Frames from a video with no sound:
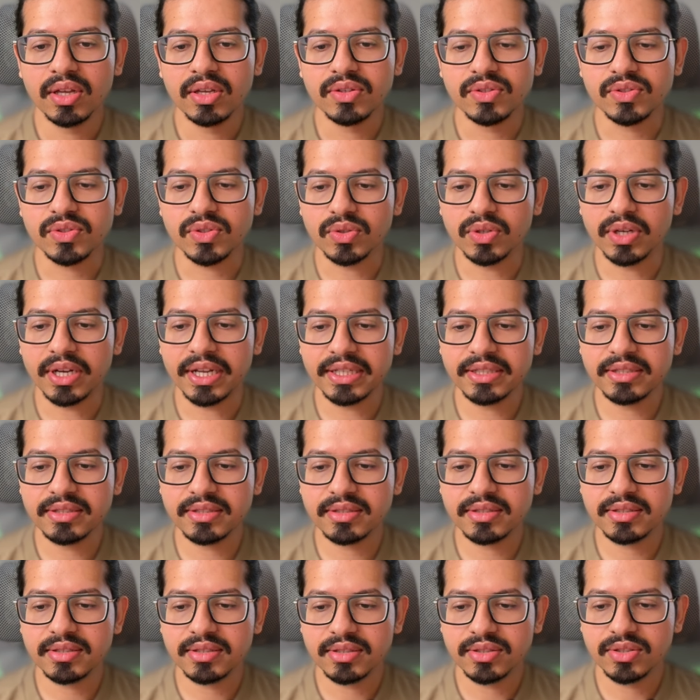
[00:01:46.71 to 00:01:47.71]
So
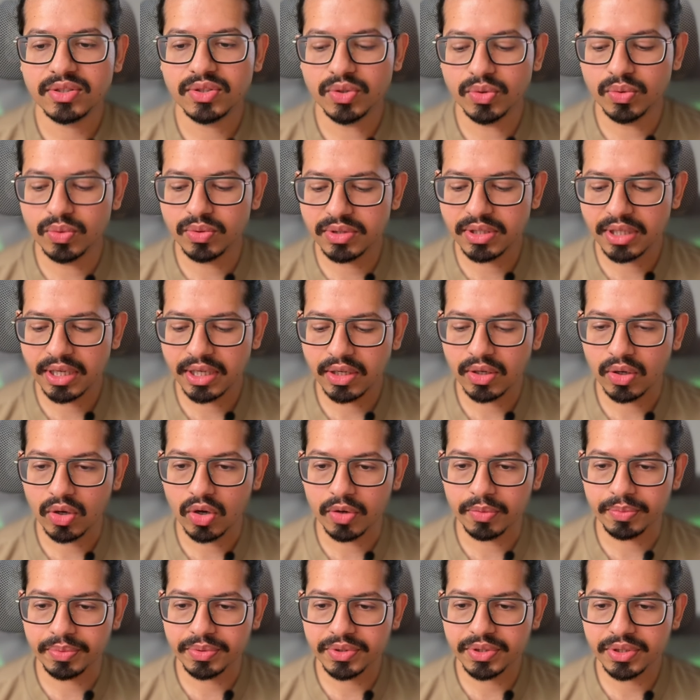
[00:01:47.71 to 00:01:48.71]
let's choose that
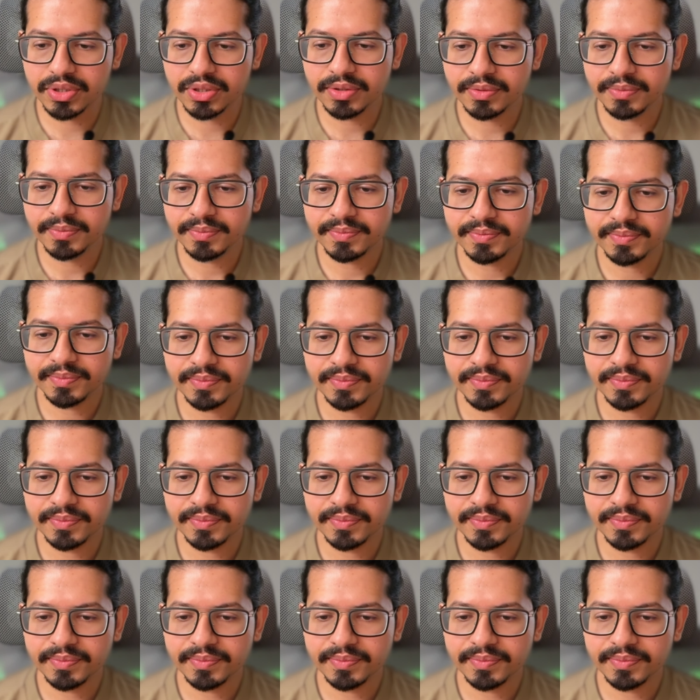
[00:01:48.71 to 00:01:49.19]
option.